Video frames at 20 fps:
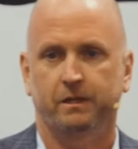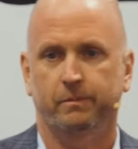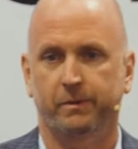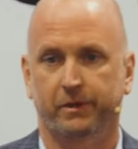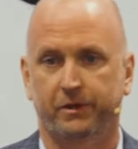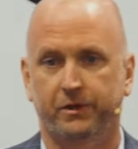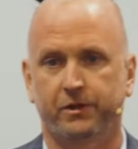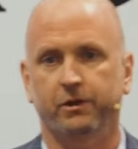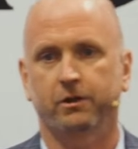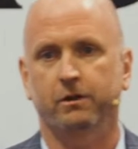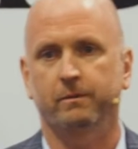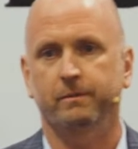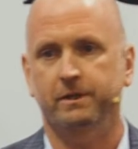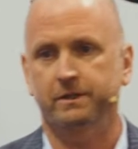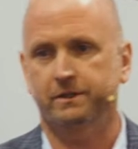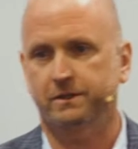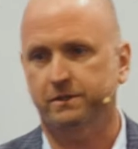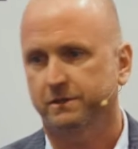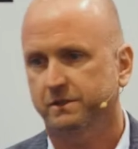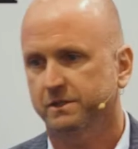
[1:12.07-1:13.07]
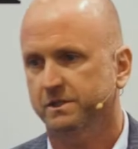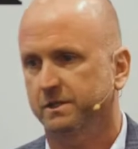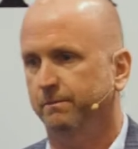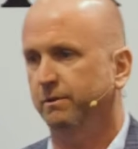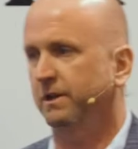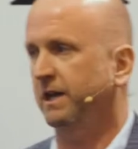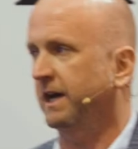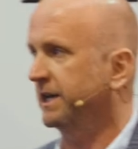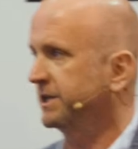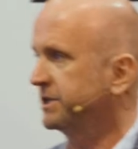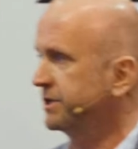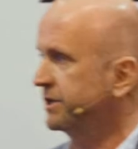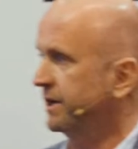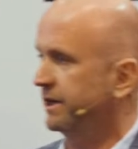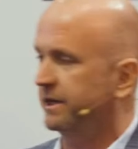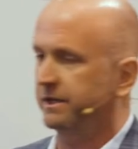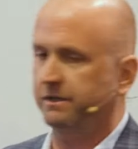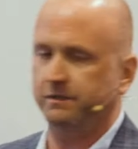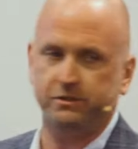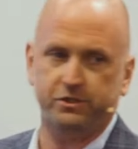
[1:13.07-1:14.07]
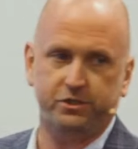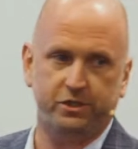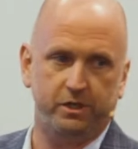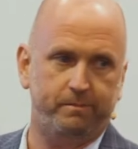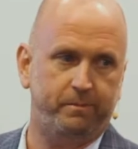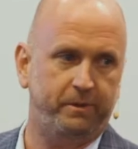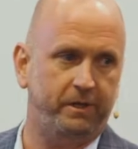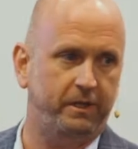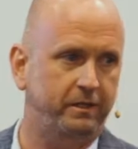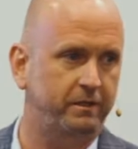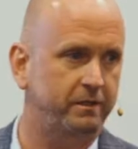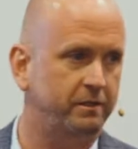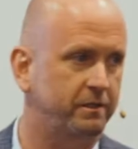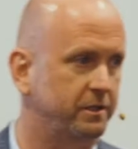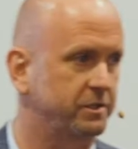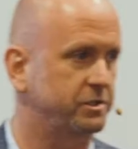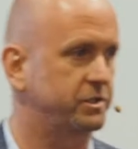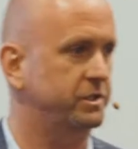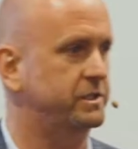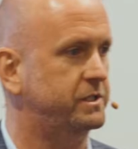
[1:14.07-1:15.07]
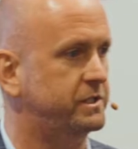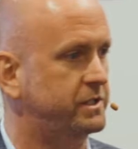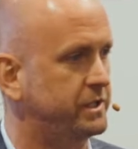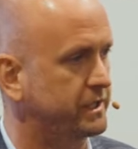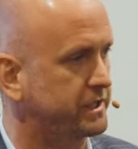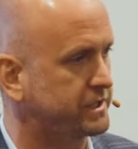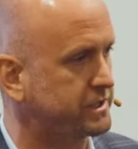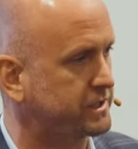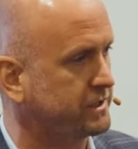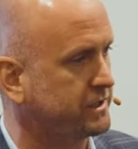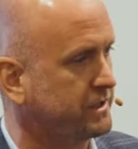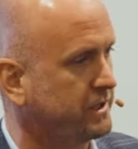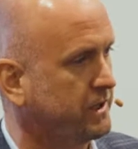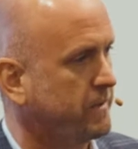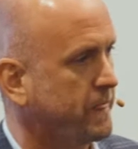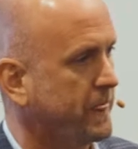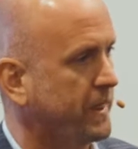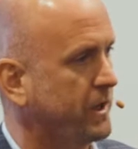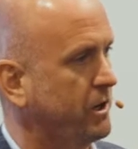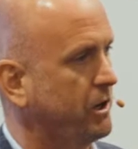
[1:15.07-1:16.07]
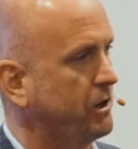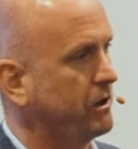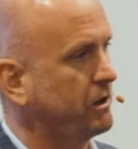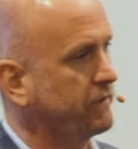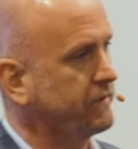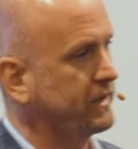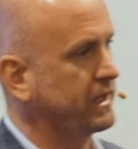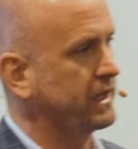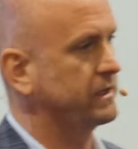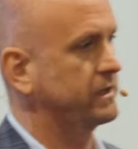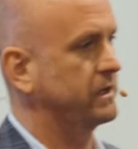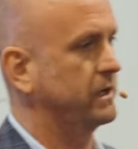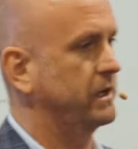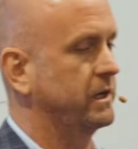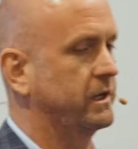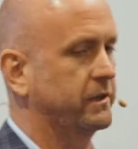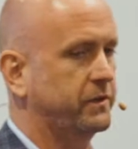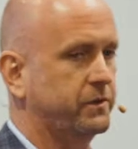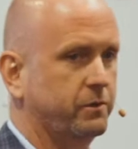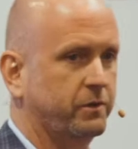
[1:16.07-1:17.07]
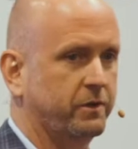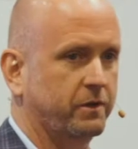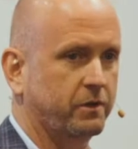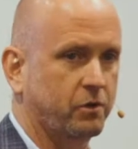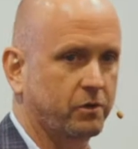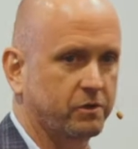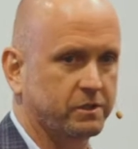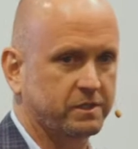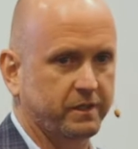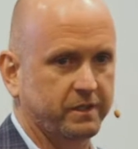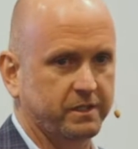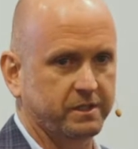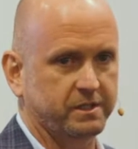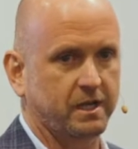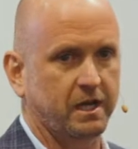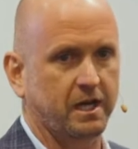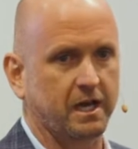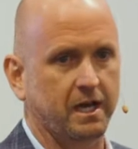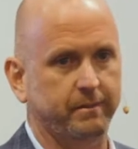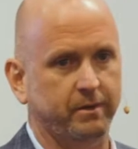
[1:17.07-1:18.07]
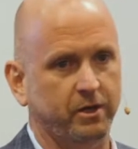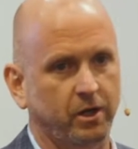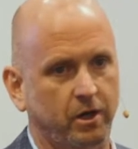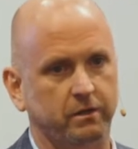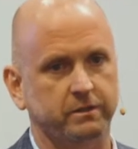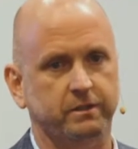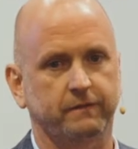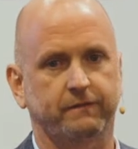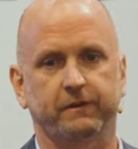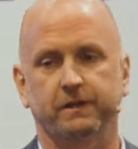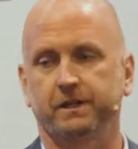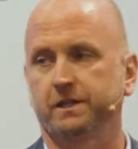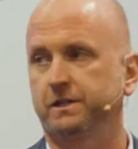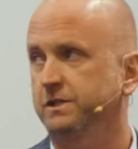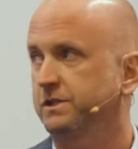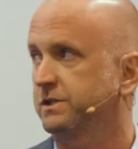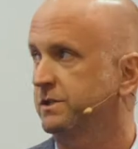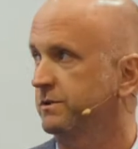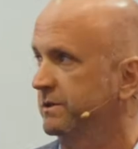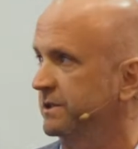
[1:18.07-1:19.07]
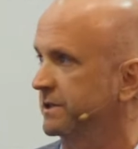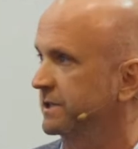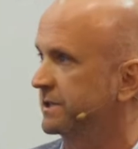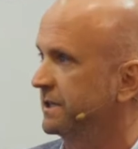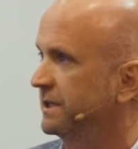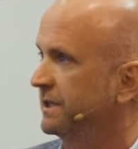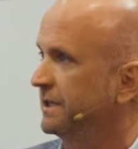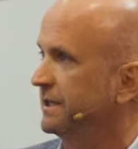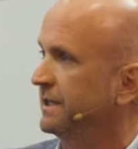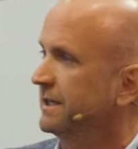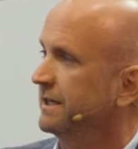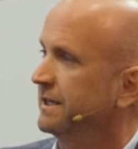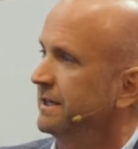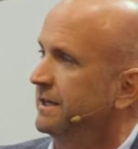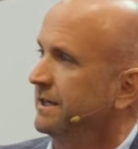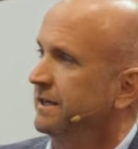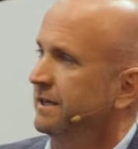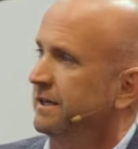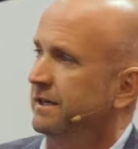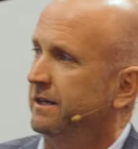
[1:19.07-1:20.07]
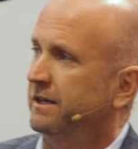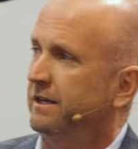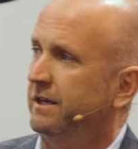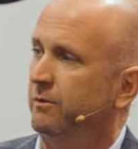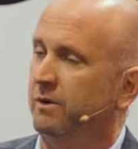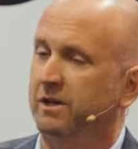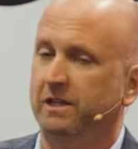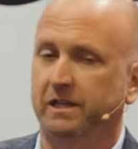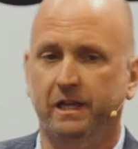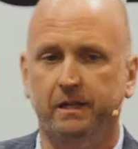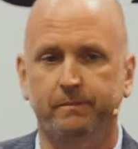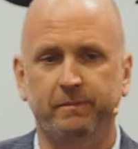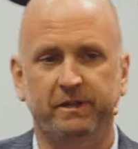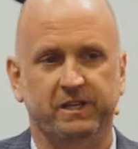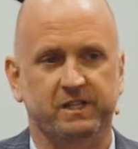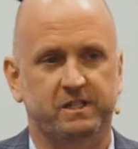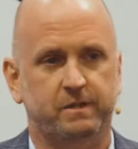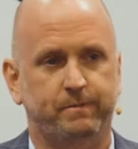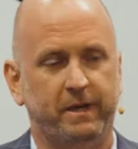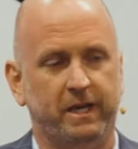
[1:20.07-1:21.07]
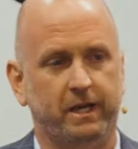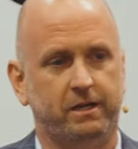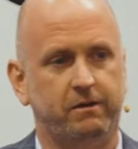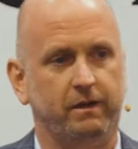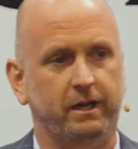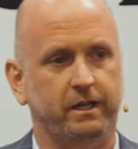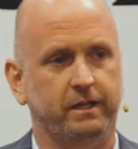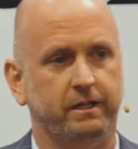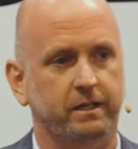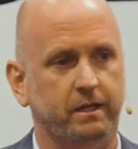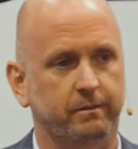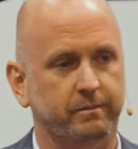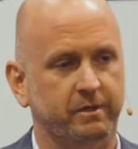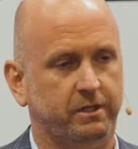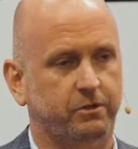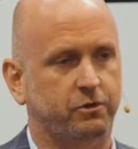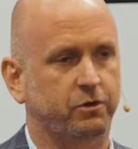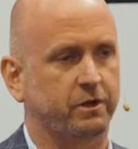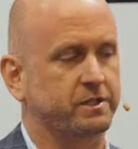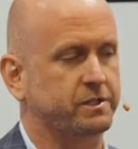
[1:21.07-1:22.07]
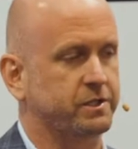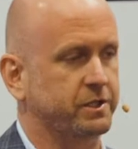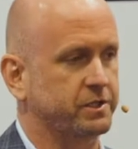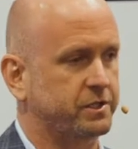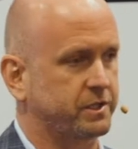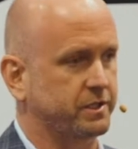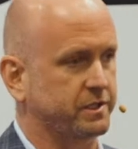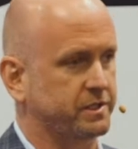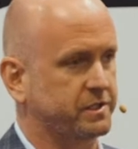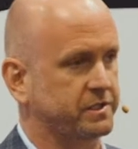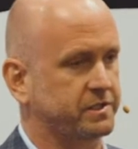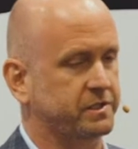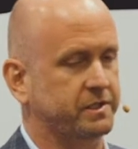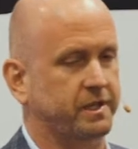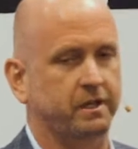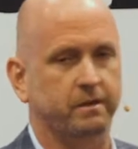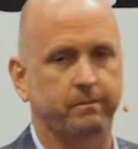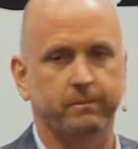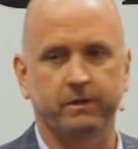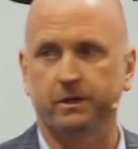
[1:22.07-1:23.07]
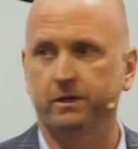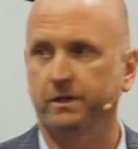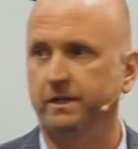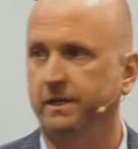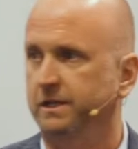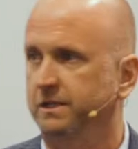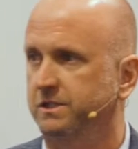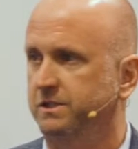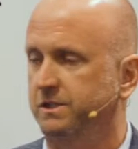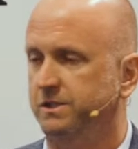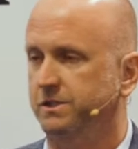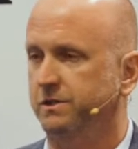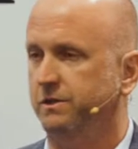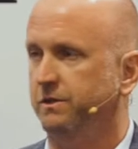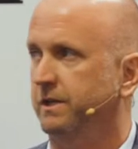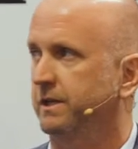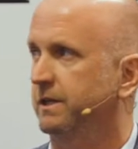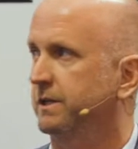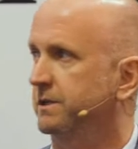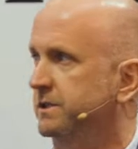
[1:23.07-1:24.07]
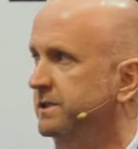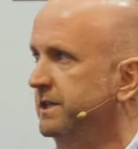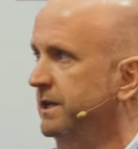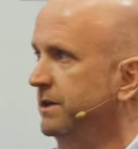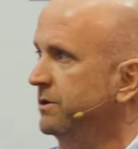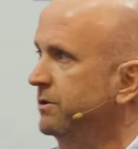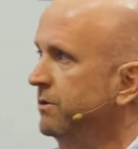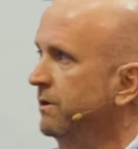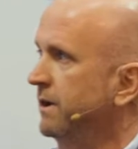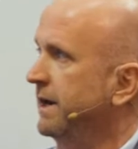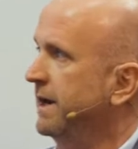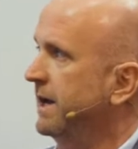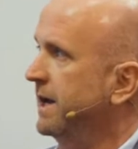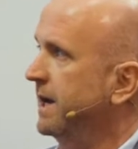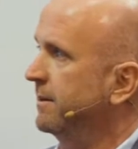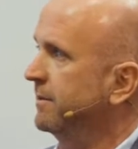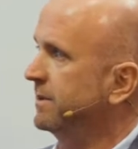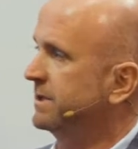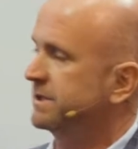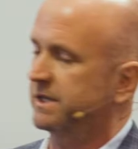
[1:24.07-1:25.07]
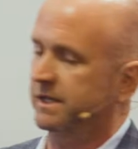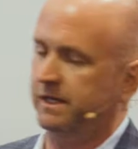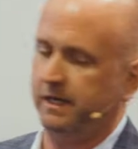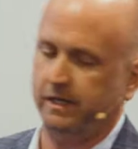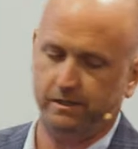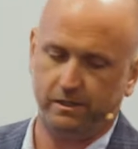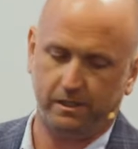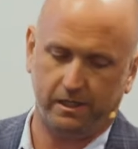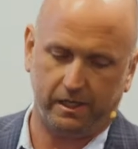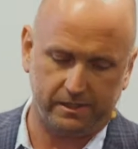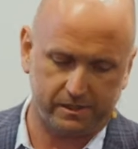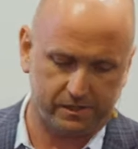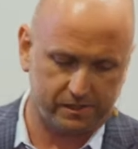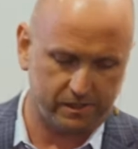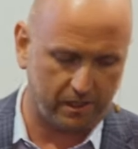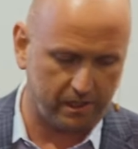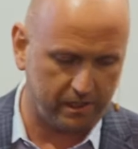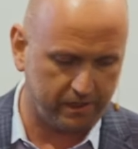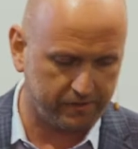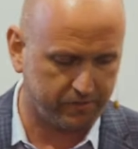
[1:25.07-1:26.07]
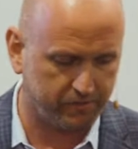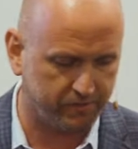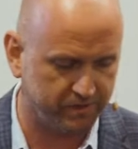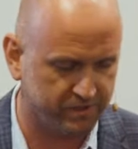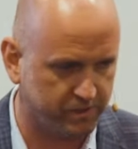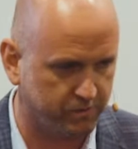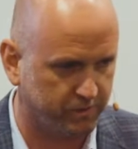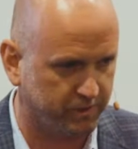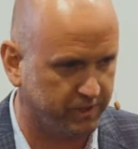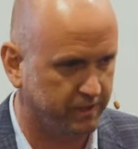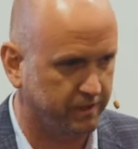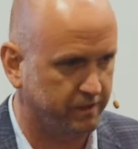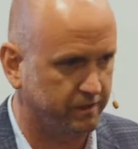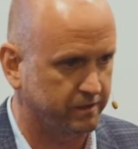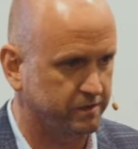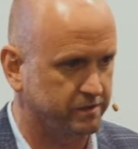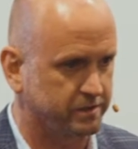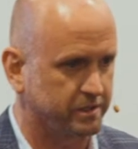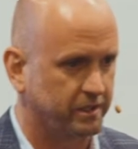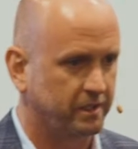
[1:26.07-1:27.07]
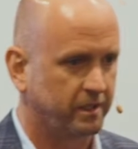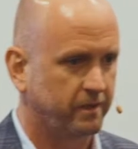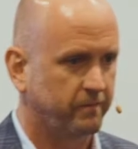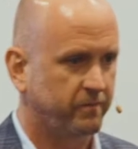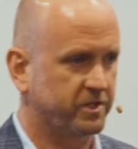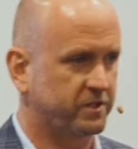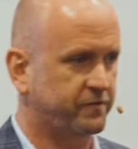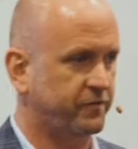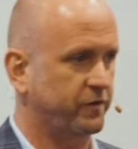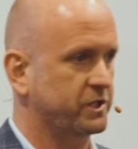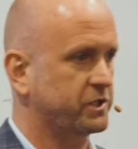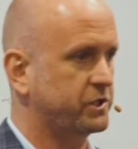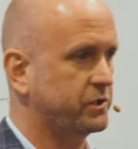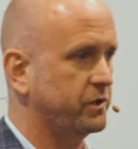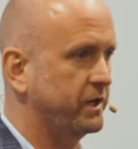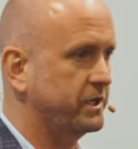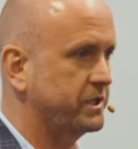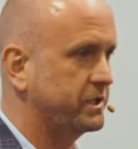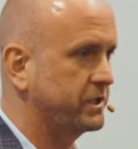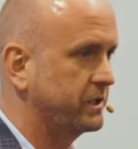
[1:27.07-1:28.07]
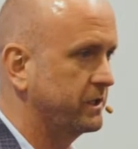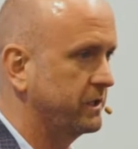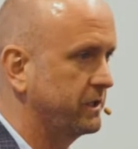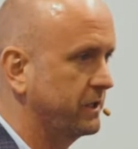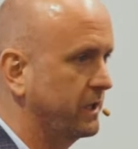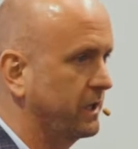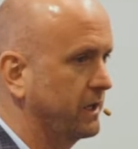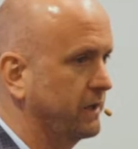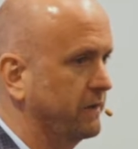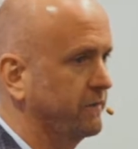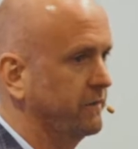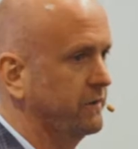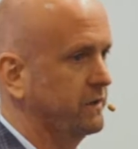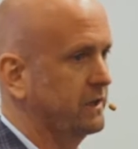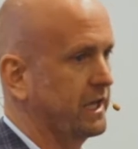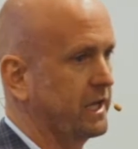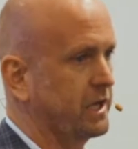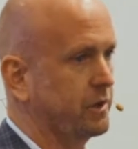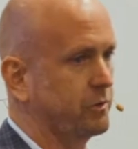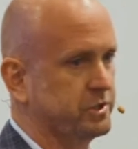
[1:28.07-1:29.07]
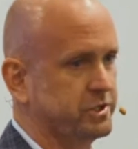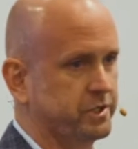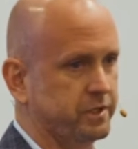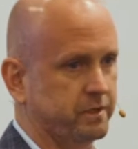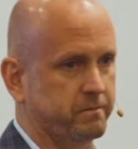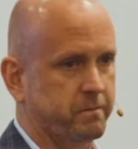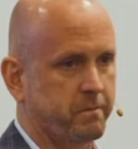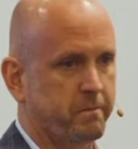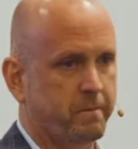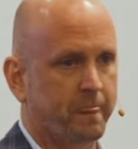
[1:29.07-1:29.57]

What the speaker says: procurement, supply chain, shipping, logistics, all that through the course of this time in all different industries. And what led me to Specright, and then I'm going to transition to sustainability, is just so you get to understand who I am, is that I saw through these 20 years this frustration of languaging.